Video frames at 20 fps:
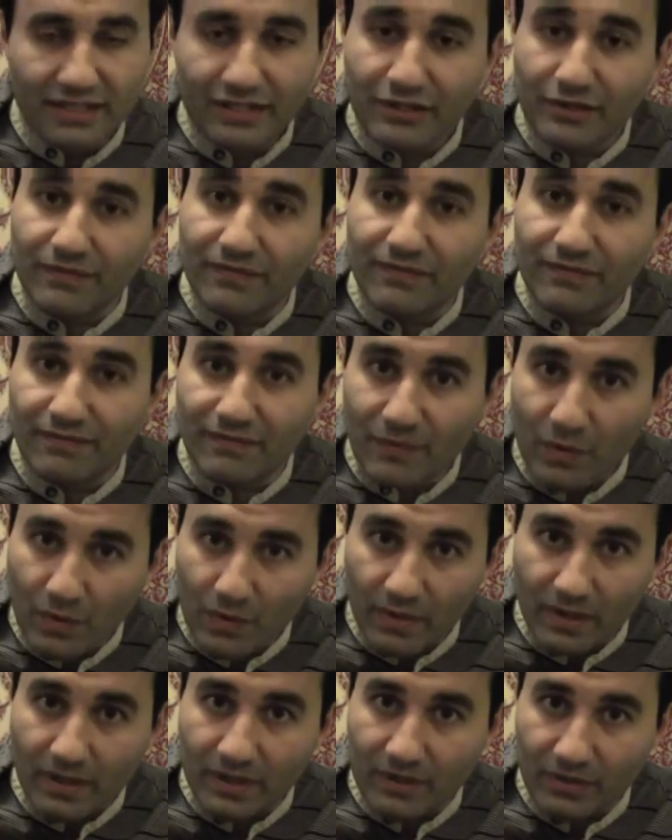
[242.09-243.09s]
Your
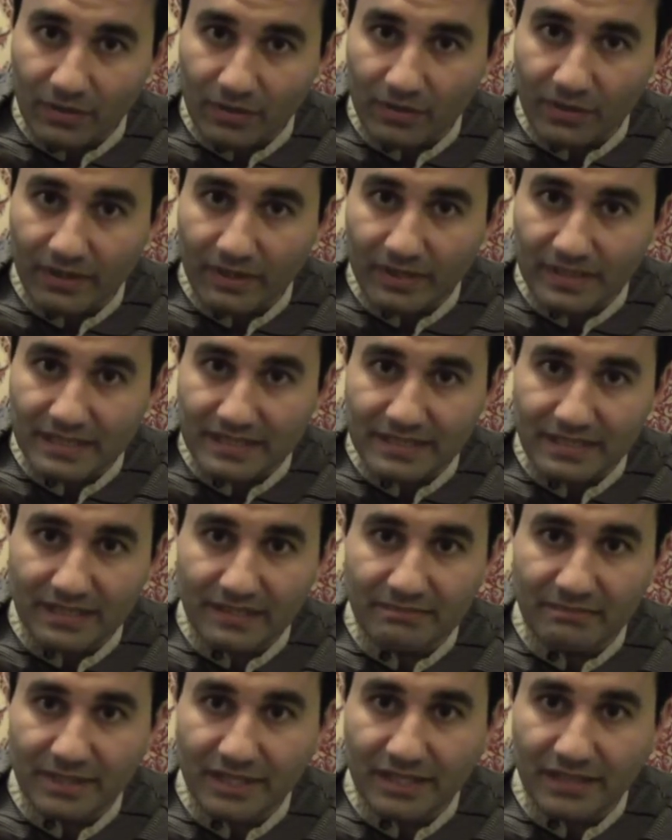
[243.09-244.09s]
4 chord is
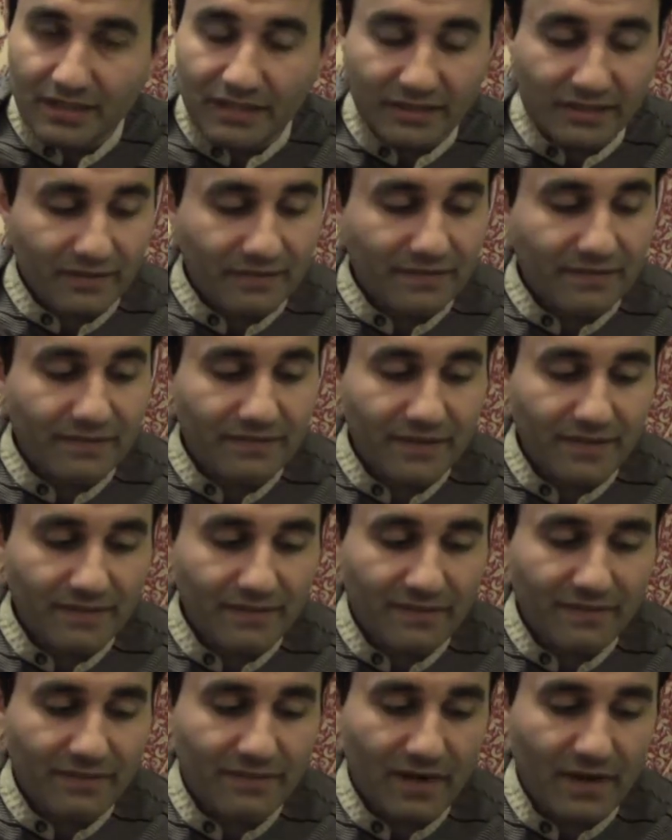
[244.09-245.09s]
going to be on your
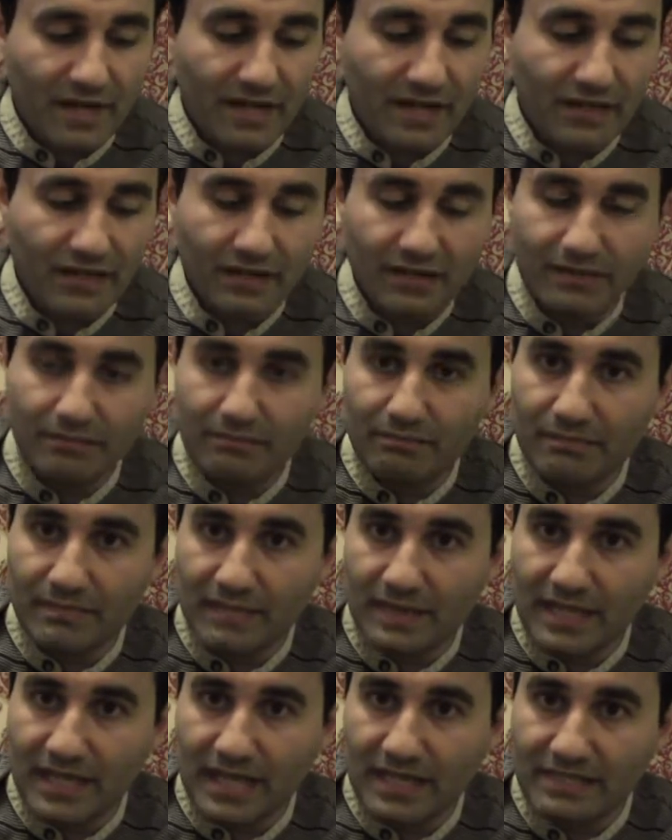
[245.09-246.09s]
5th fret
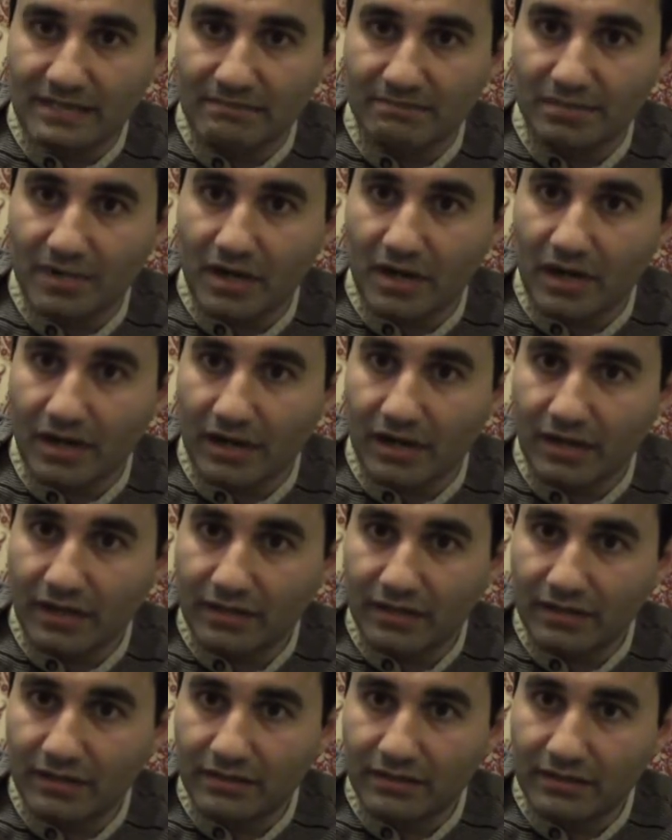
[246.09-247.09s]
as a bar.
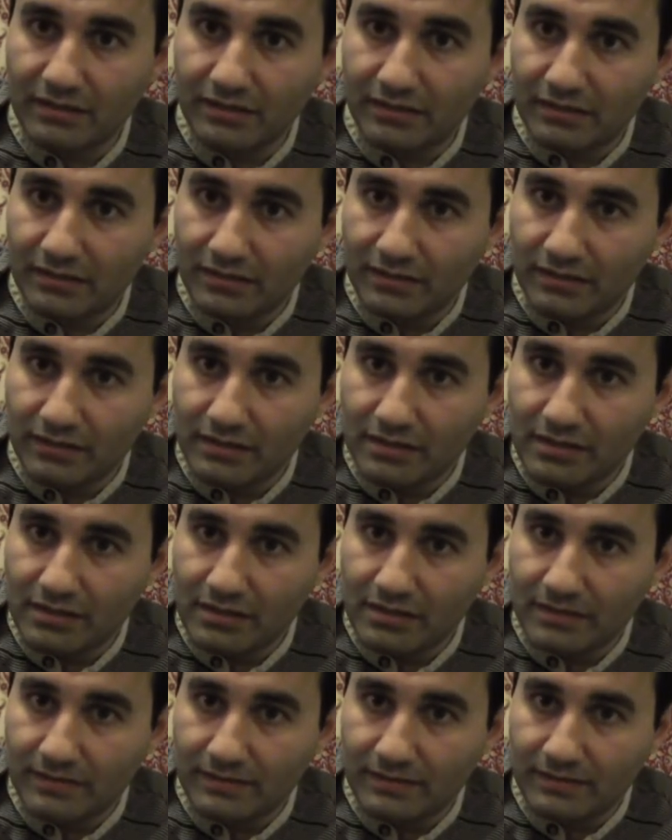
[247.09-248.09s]

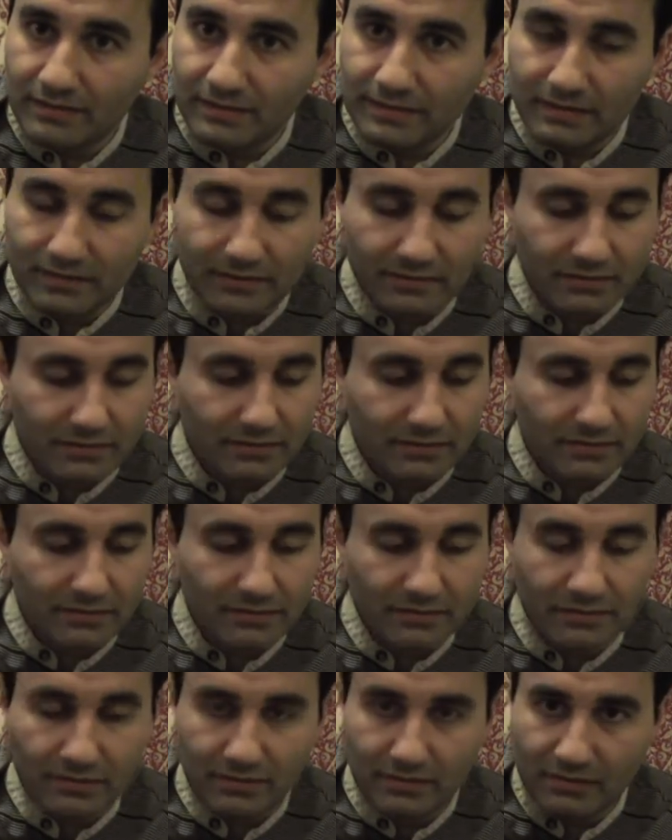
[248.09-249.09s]

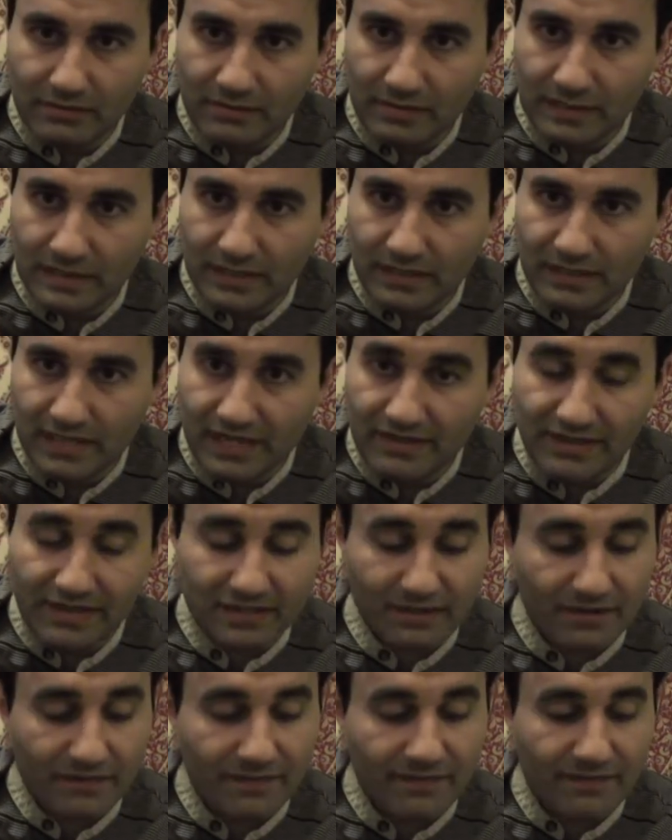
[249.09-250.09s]
And
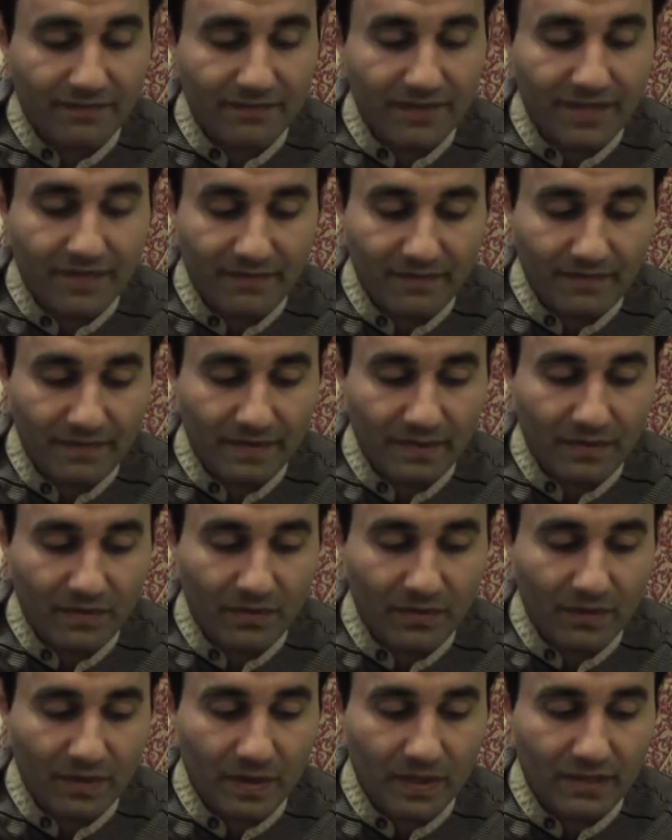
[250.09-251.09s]
then your 5th
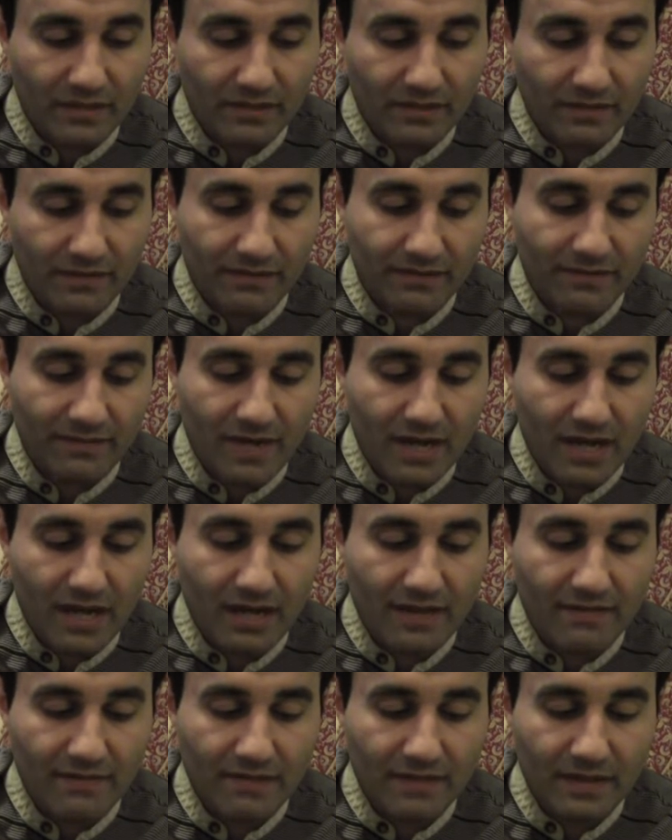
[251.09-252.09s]
chord, your
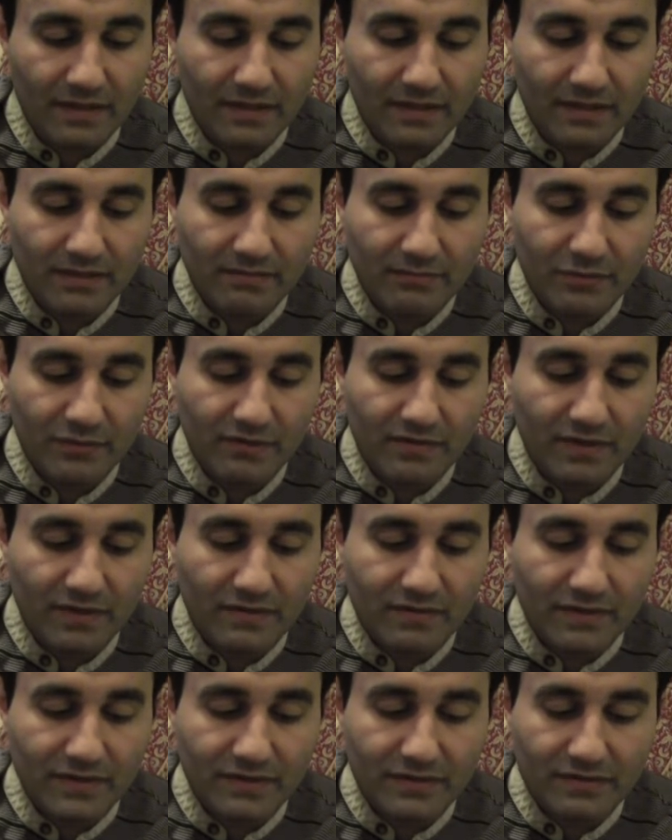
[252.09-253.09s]
5, move it
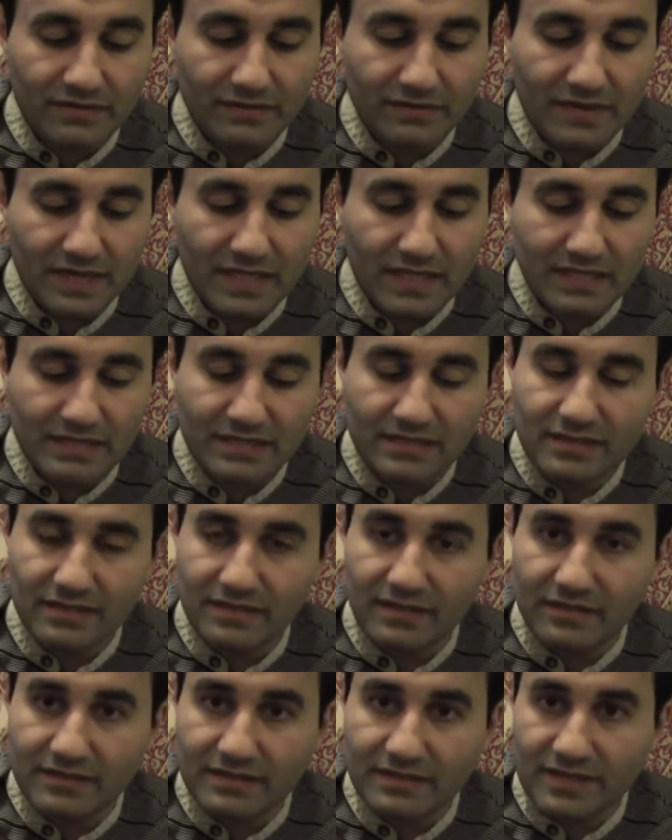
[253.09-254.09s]
over 2 frets to
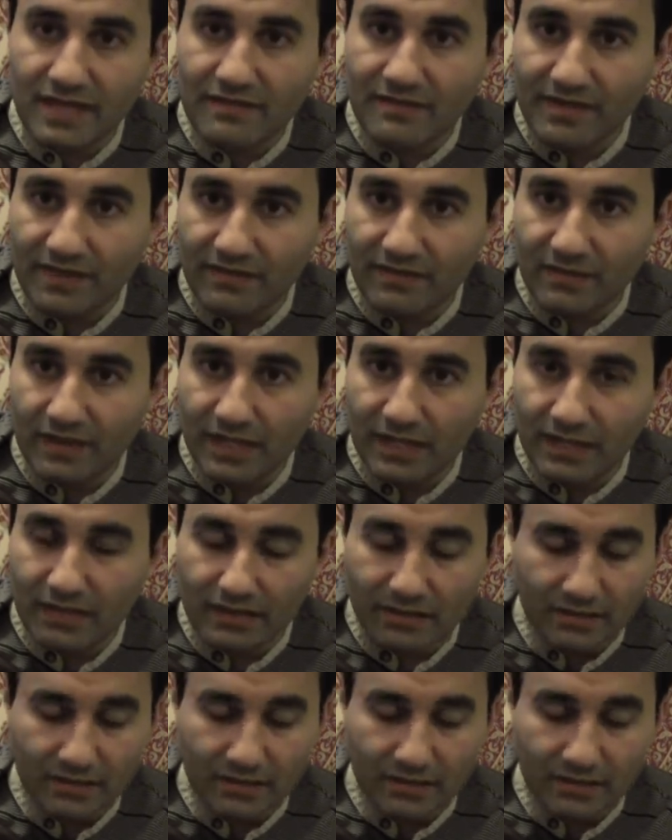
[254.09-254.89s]
your 7th fret.